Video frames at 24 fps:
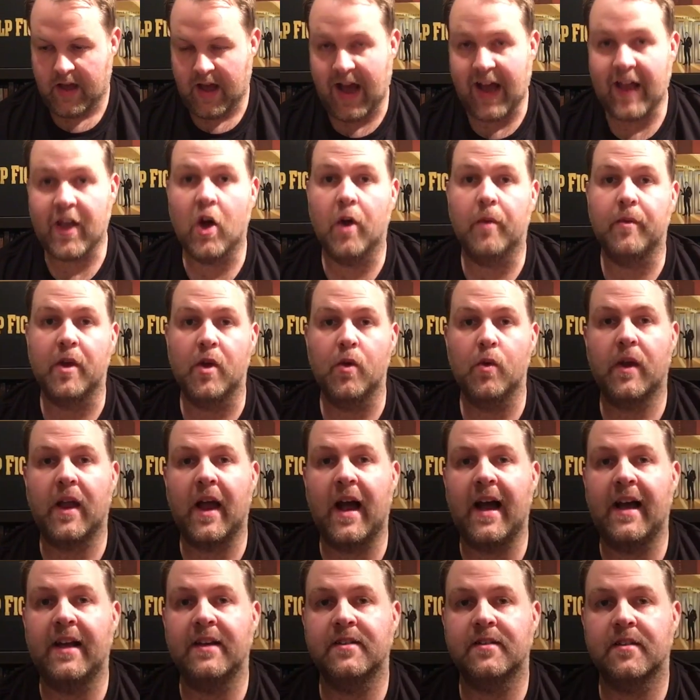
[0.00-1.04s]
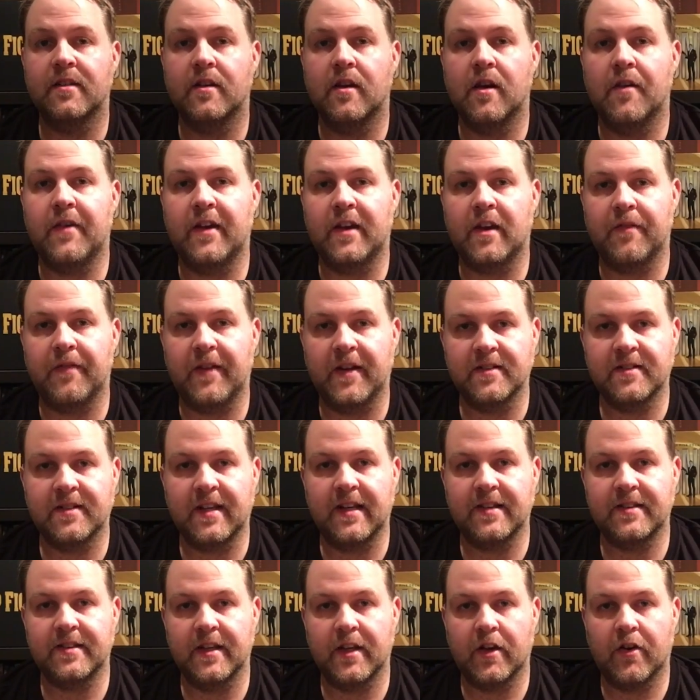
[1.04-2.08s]
I hope you guys have had a
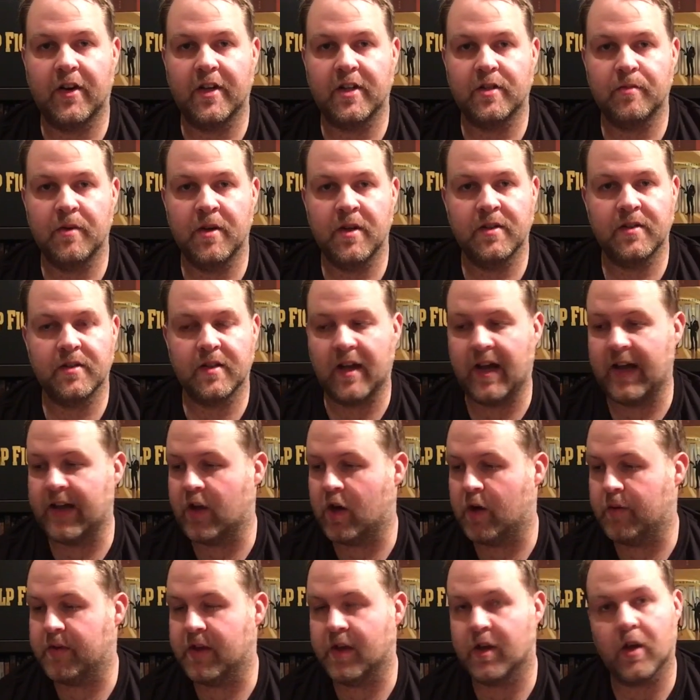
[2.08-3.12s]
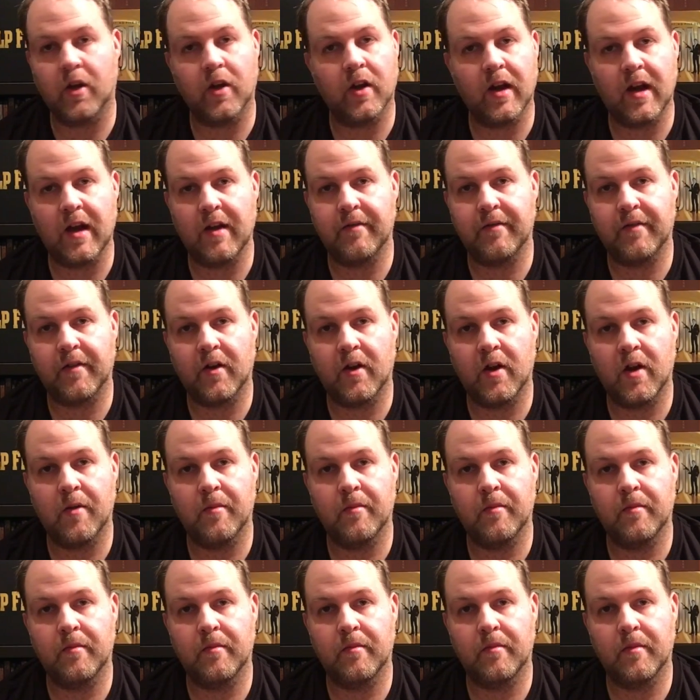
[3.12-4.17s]
fantastic Christmas. I hope you're going to have
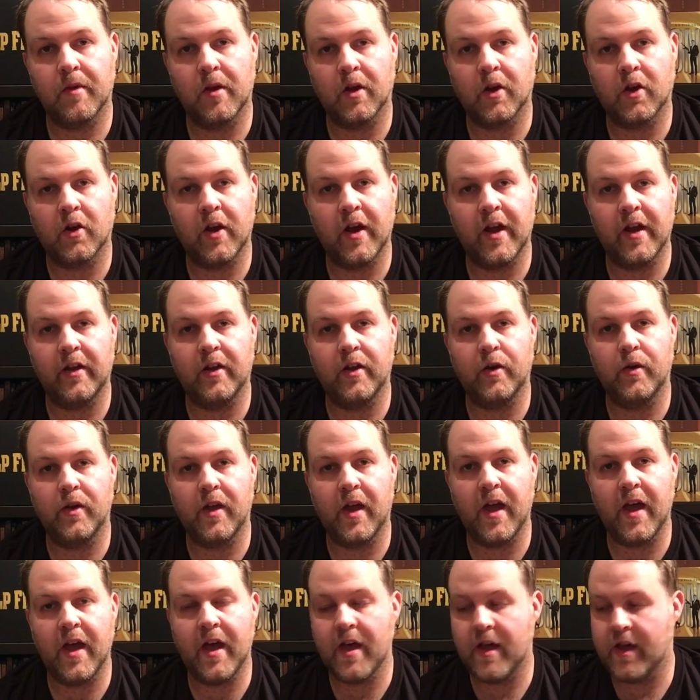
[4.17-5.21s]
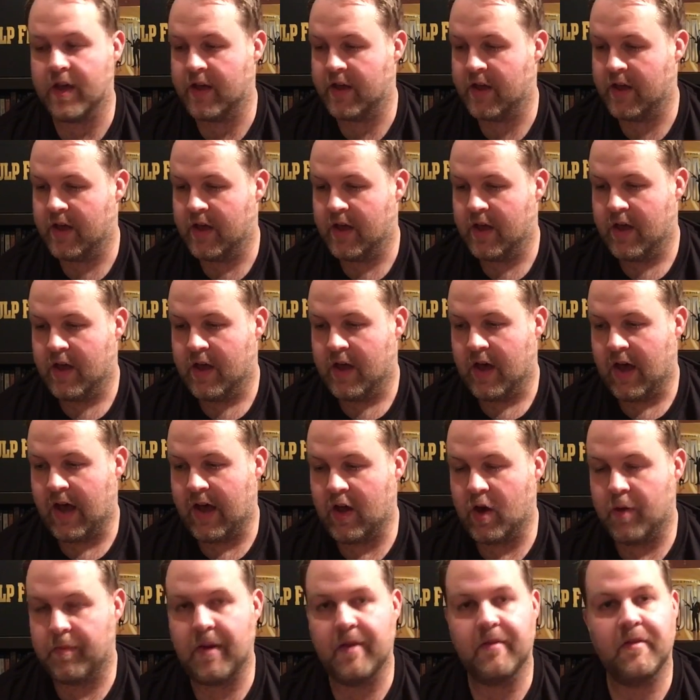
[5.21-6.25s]
um, a great new year.
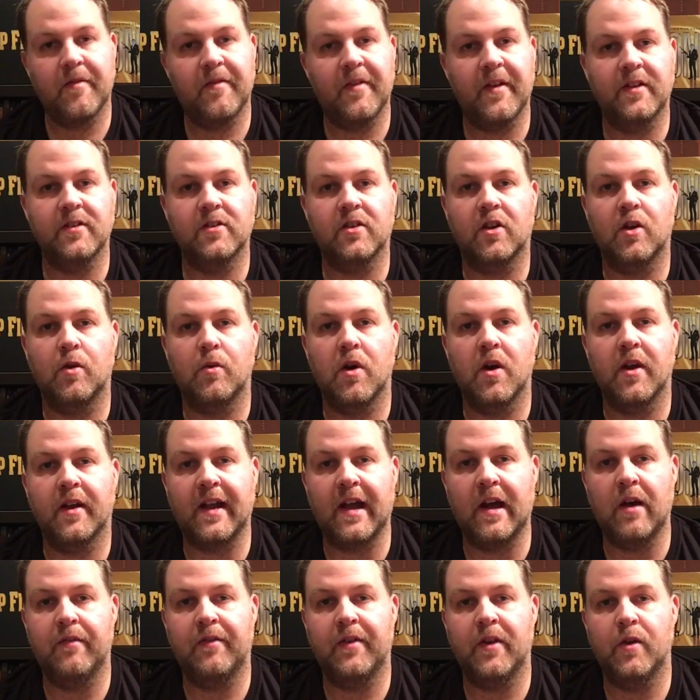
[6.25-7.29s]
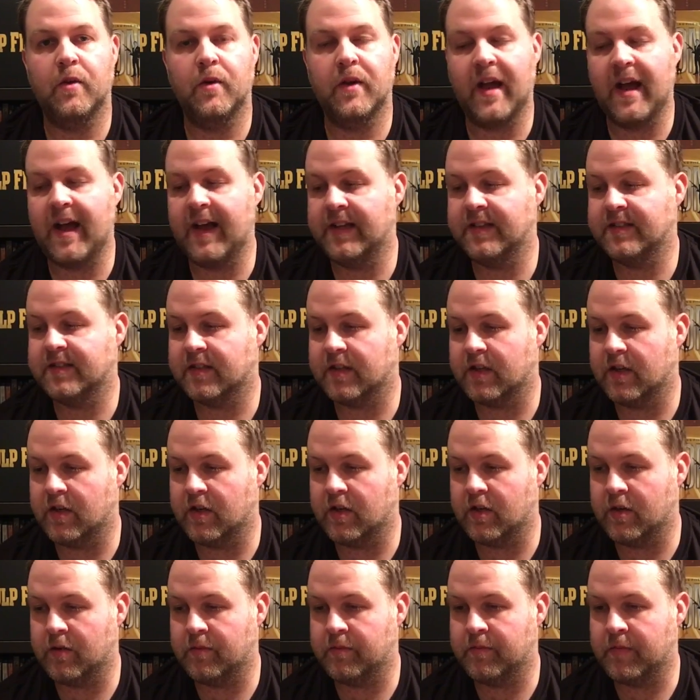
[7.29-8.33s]
I hope everything's going to work out for you guys.
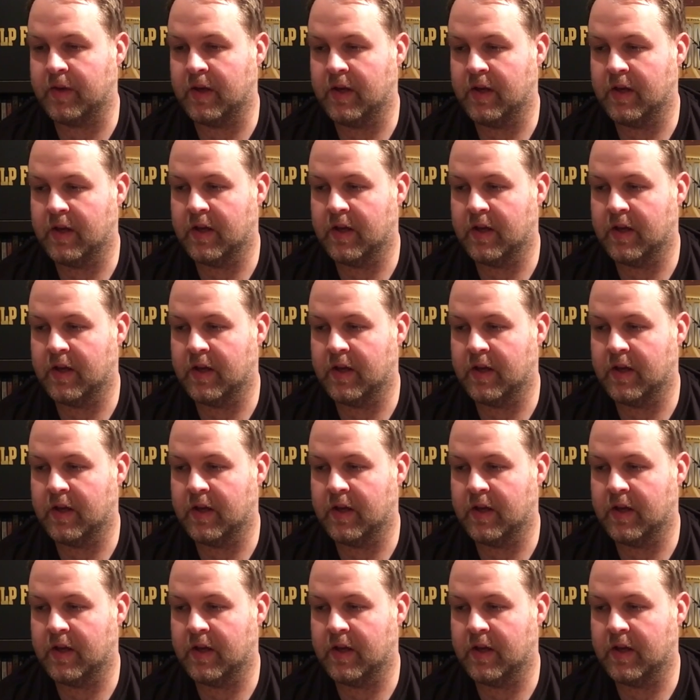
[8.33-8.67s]
Um,